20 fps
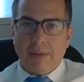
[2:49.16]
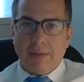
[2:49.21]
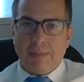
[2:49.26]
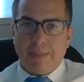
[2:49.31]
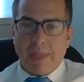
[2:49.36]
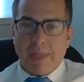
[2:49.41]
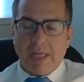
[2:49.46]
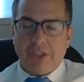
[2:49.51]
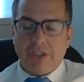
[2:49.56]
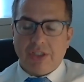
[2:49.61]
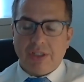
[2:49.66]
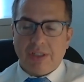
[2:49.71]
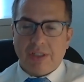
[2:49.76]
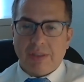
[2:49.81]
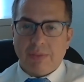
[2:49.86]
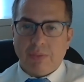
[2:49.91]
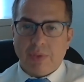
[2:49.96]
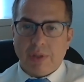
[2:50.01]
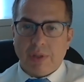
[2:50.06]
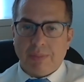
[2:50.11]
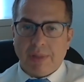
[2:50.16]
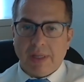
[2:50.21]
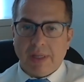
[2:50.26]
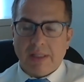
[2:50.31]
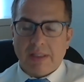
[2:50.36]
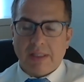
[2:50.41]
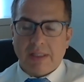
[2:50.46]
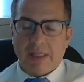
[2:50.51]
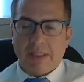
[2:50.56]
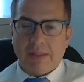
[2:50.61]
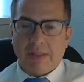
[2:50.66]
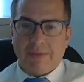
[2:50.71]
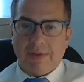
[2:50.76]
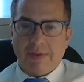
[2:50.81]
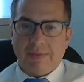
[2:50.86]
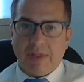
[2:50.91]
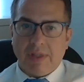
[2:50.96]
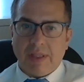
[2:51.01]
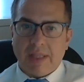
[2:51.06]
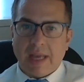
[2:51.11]
patients with platelets less than
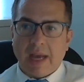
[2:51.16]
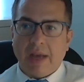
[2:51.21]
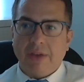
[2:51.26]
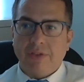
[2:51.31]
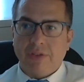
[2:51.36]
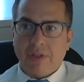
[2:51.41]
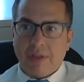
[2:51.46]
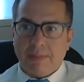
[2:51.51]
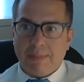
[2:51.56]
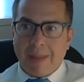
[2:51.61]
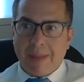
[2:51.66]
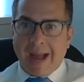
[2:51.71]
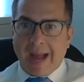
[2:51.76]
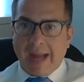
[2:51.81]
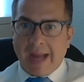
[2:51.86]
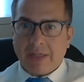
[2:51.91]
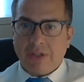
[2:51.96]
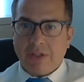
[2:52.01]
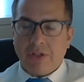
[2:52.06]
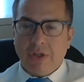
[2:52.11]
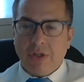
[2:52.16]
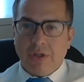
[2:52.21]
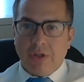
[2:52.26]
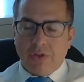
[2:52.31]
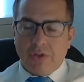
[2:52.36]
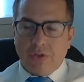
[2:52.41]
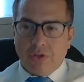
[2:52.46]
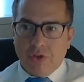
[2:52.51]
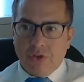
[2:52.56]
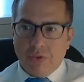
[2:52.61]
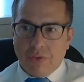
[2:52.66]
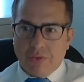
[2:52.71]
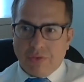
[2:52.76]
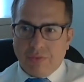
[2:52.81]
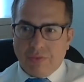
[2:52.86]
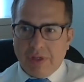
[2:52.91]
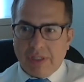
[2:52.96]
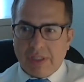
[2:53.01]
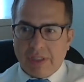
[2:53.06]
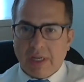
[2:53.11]
50,000. The PAC
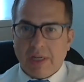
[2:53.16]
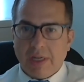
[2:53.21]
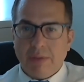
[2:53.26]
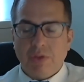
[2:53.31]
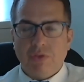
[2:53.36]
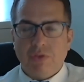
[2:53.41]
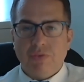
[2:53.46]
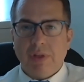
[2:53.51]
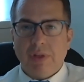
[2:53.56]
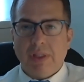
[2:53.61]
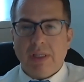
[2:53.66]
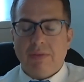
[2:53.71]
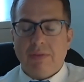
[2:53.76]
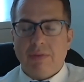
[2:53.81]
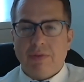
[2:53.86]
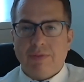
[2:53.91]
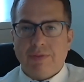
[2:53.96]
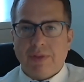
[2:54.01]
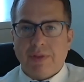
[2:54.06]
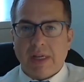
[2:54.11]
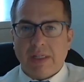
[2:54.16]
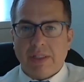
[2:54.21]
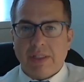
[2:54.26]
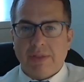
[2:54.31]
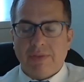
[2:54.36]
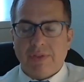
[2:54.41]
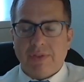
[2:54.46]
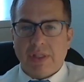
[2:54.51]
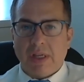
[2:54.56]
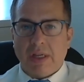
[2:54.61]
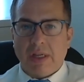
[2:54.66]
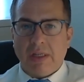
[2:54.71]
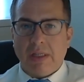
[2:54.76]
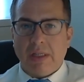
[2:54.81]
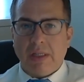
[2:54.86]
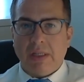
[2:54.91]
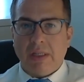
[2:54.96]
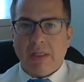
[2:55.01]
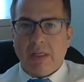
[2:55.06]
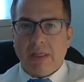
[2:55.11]
203 study was really a reflexive
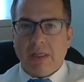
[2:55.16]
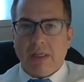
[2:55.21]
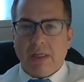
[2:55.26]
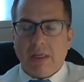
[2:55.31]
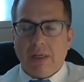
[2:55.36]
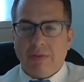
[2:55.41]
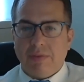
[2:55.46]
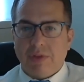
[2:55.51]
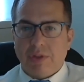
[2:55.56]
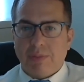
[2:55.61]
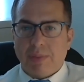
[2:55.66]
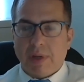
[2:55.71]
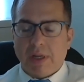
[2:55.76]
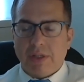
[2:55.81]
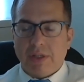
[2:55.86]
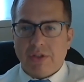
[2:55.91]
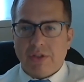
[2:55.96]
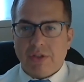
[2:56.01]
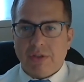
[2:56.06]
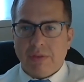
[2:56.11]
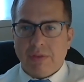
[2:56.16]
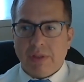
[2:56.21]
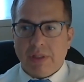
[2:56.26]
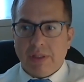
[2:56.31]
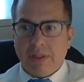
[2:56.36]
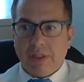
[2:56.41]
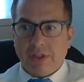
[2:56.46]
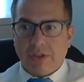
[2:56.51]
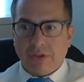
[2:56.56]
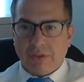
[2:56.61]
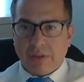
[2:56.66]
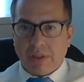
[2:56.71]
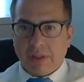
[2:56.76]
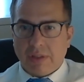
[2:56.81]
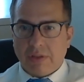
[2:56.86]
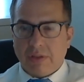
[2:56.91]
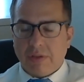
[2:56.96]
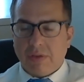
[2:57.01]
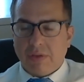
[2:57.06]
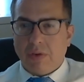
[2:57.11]
study in response to an initial
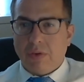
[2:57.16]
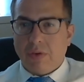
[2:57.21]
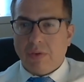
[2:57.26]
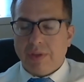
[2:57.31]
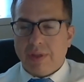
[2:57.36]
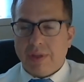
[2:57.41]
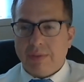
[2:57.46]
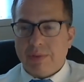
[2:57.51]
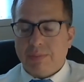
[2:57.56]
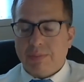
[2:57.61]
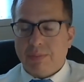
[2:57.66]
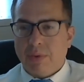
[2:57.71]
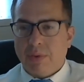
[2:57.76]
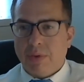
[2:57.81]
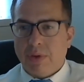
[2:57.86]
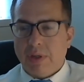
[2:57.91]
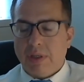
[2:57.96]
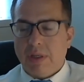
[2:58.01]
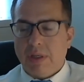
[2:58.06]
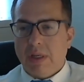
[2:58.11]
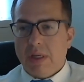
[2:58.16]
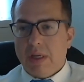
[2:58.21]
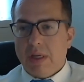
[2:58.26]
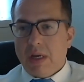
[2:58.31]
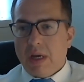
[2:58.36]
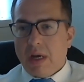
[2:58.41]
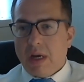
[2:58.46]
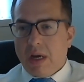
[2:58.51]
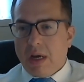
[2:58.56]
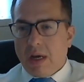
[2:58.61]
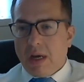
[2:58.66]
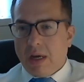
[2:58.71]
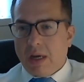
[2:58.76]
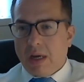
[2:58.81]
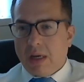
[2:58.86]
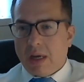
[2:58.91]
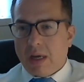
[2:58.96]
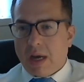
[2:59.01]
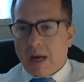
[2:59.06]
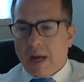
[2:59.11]
clinical hold that was put
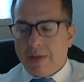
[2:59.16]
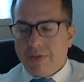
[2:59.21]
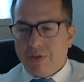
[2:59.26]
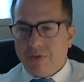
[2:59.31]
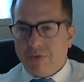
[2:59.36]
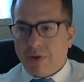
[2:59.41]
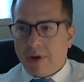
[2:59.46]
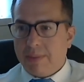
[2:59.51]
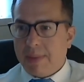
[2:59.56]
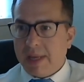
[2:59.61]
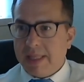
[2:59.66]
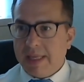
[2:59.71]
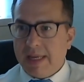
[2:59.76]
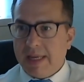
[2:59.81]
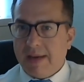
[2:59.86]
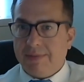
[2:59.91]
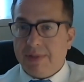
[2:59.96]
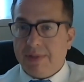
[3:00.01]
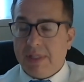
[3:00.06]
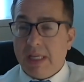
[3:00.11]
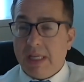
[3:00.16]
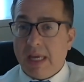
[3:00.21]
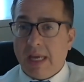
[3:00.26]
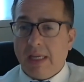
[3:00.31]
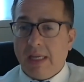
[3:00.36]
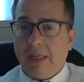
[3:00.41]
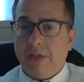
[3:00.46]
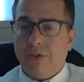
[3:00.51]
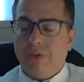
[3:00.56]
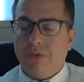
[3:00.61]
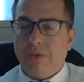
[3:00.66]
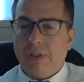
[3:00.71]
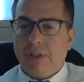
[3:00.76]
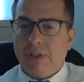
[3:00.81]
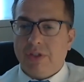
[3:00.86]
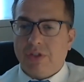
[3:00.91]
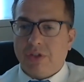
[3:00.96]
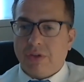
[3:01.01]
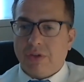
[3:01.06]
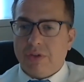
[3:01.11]
uh, on the drug by the FDA due to
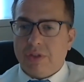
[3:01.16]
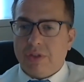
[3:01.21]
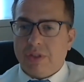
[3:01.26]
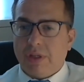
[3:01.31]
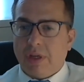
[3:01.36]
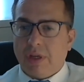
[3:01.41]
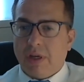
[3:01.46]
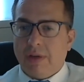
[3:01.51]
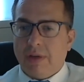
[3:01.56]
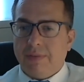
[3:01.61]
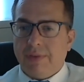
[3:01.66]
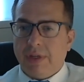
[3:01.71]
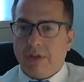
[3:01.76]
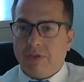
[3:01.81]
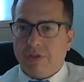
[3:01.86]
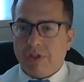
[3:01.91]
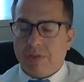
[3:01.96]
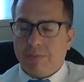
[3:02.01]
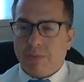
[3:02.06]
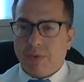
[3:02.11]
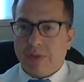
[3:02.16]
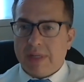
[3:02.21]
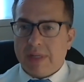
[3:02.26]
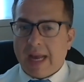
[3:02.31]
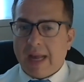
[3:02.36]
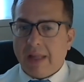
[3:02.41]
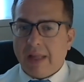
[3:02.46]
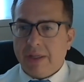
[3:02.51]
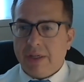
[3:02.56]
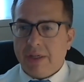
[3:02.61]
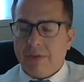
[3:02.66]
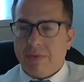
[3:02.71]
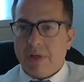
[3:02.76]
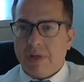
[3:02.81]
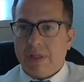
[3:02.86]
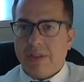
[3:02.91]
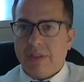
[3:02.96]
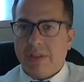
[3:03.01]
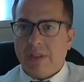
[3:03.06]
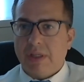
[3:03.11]
concerns of increased mortality
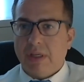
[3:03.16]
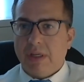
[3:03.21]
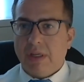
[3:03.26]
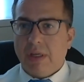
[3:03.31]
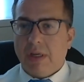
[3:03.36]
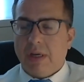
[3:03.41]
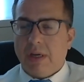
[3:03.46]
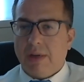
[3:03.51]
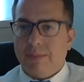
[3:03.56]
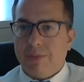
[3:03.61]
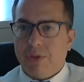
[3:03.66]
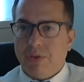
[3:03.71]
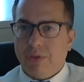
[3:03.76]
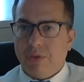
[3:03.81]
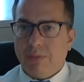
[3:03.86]
risk um, due to